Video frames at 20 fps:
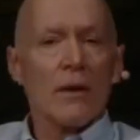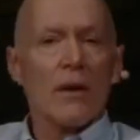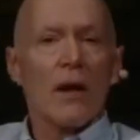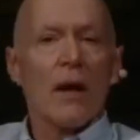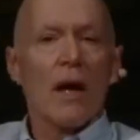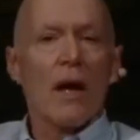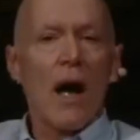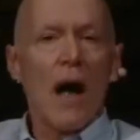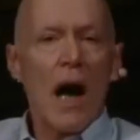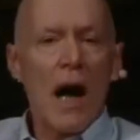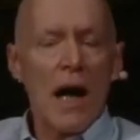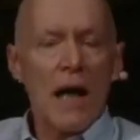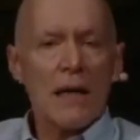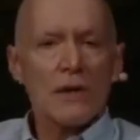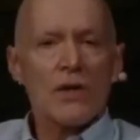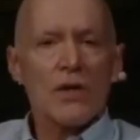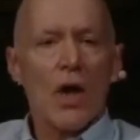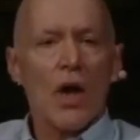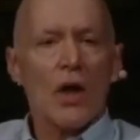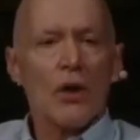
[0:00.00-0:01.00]
God's
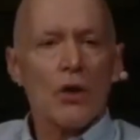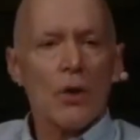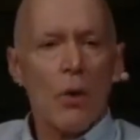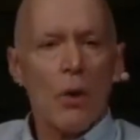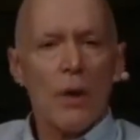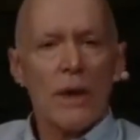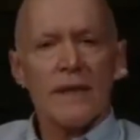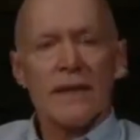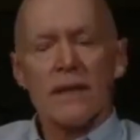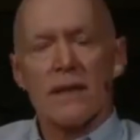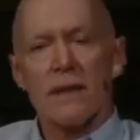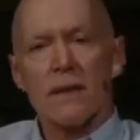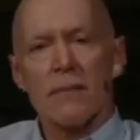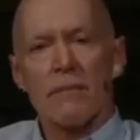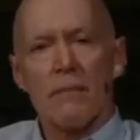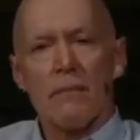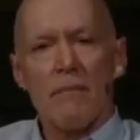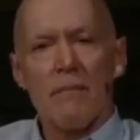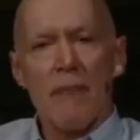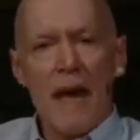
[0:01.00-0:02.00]
anointed
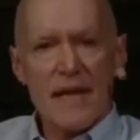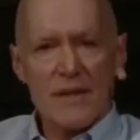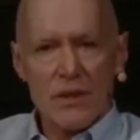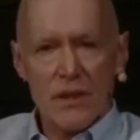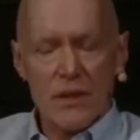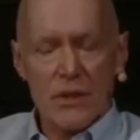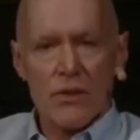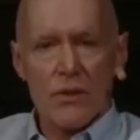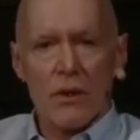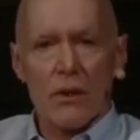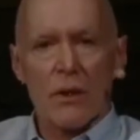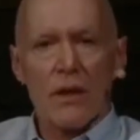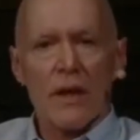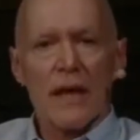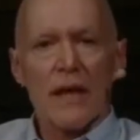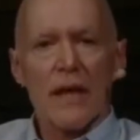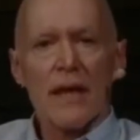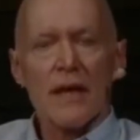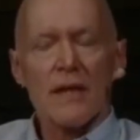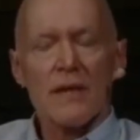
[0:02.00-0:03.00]
messenger,
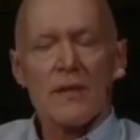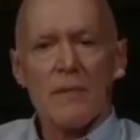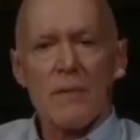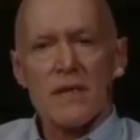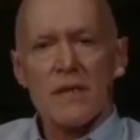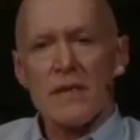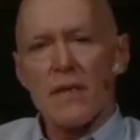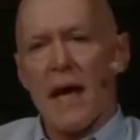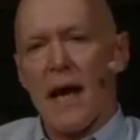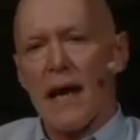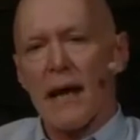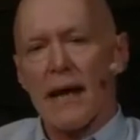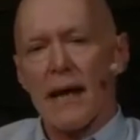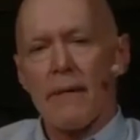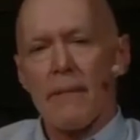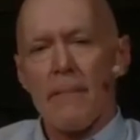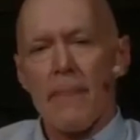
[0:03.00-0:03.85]
his Messiah.